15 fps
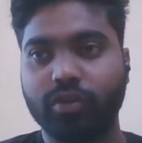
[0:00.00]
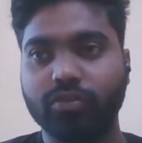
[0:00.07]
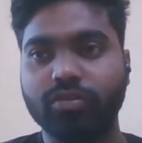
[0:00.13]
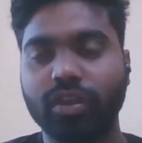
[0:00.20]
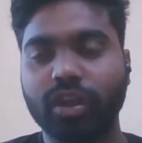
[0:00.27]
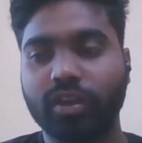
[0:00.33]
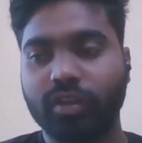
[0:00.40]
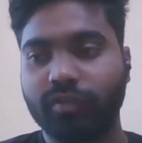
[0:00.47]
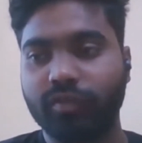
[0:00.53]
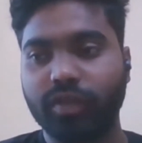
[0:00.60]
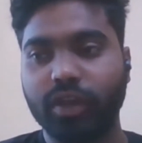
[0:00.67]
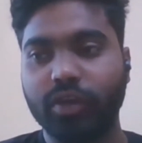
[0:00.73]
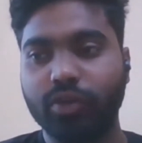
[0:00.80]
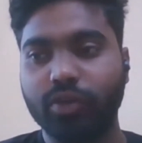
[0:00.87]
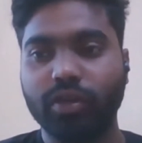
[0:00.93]
questions like if
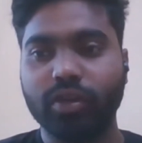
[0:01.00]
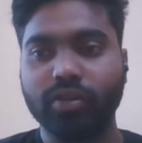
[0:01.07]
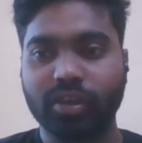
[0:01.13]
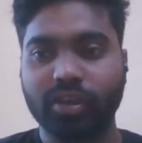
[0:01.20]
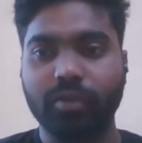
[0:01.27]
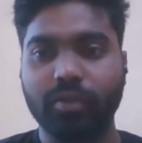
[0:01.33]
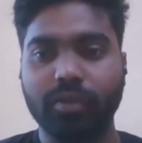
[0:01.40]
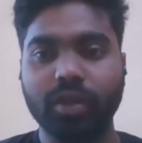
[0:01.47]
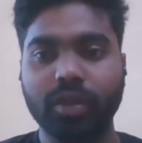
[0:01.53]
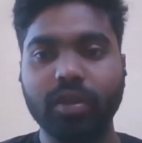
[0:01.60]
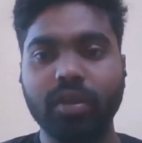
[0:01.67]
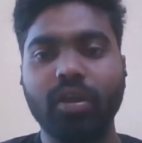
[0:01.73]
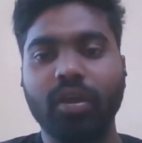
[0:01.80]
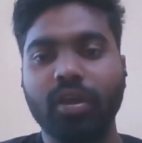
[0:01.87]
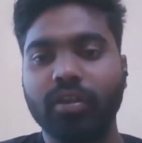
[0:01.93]
they do the same
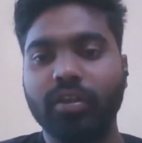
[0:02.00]
thing,